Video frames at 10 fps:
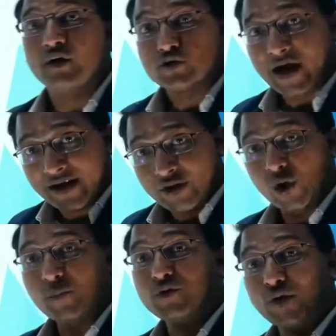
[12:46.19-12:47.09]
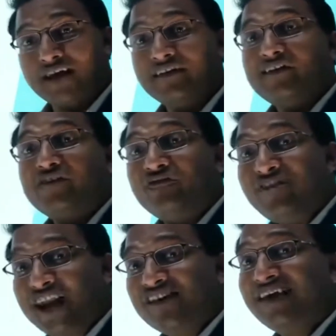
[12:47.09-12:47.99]
So I hope you can
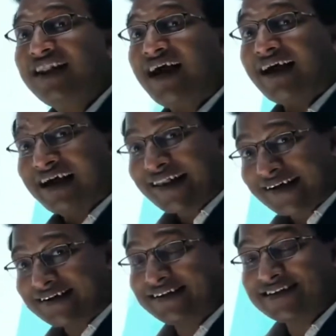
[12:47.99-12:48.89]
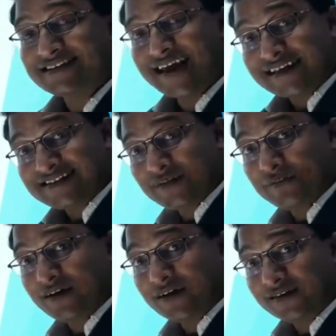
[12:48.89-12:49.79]
very well connect this
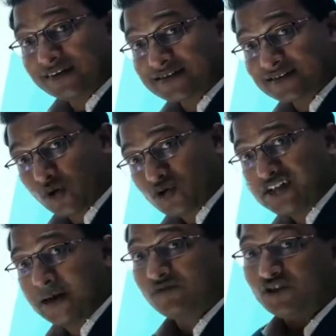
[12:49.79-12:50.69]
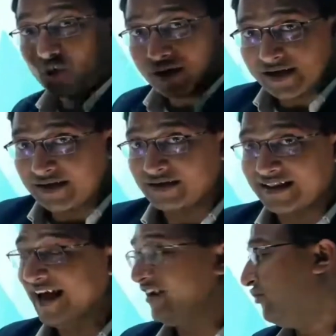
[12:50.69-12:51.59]
concept with your
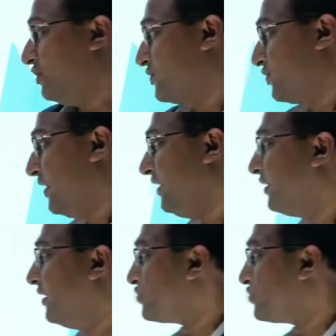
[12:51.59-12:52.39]
life also, right?